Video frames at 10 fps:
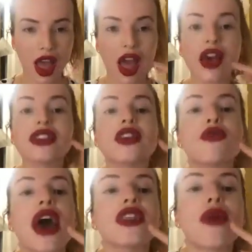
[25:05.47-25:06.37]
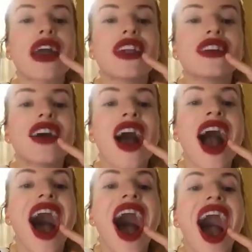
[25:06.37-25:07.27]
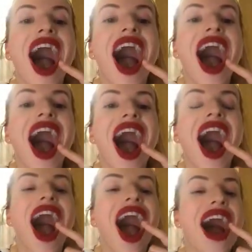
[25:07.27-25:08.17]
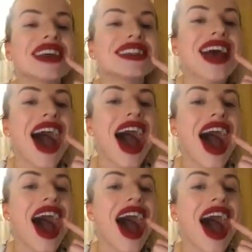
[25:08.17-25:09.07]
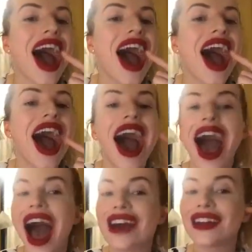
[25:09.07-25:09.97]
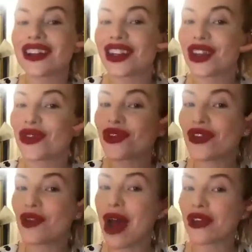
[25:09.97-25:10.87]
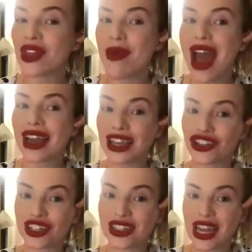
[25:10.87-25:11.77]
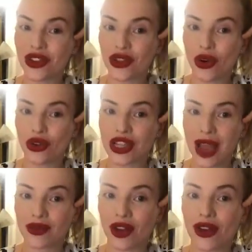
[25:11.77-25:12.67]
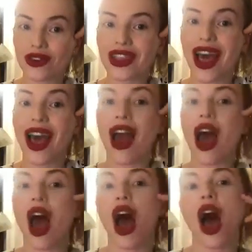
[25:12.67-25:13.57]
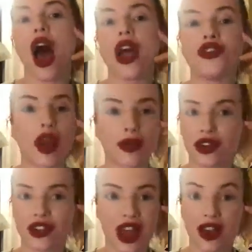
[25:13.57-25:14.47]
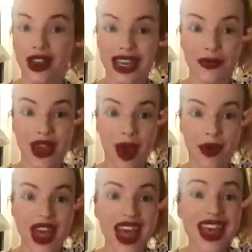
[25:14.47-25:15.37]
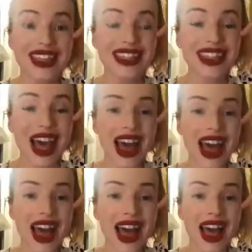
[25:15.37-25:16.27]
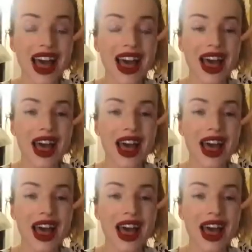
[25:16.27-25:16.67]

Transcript: So the back of your tongue, song, touching the roof of your mouth in the back. It should stay there the whole time. Don't go song and drop your tongue. Keep it up. Song.